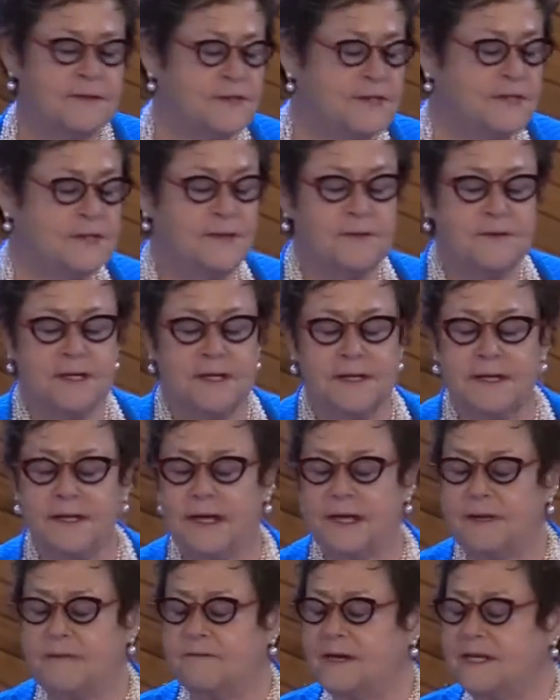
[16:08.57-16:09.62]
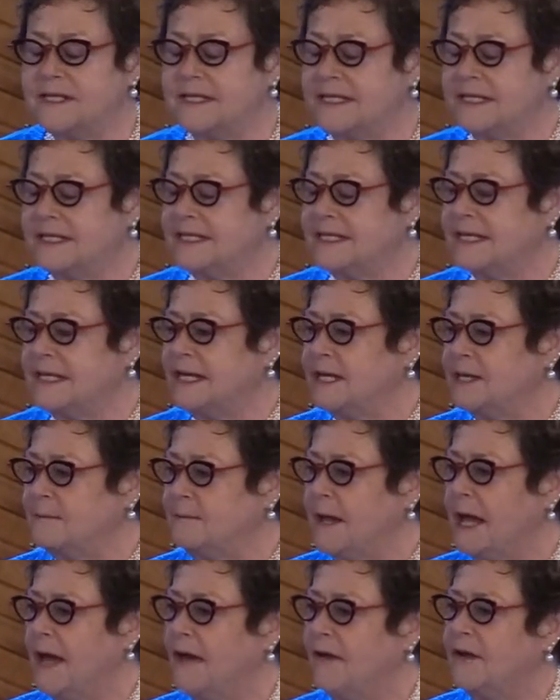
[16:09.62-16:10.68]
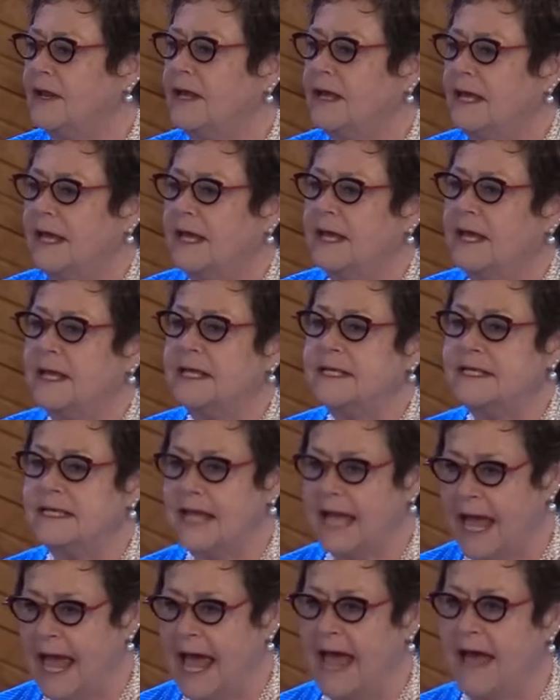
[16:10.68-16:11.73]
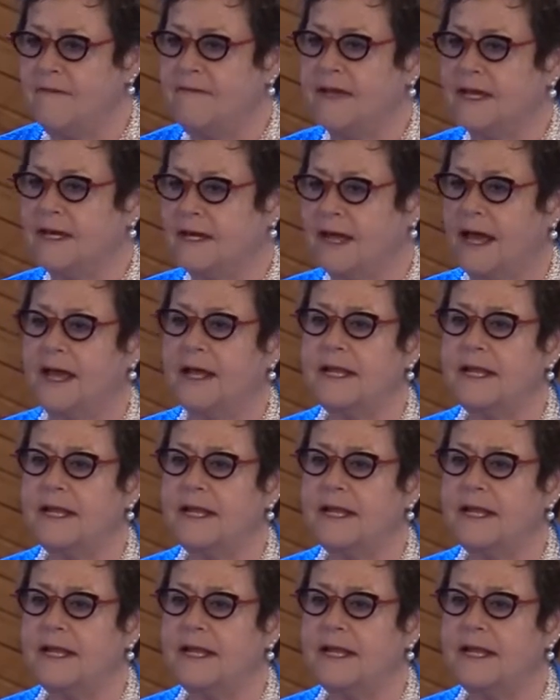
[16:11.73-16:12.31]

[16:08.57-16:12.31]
Sue and Rusty did about having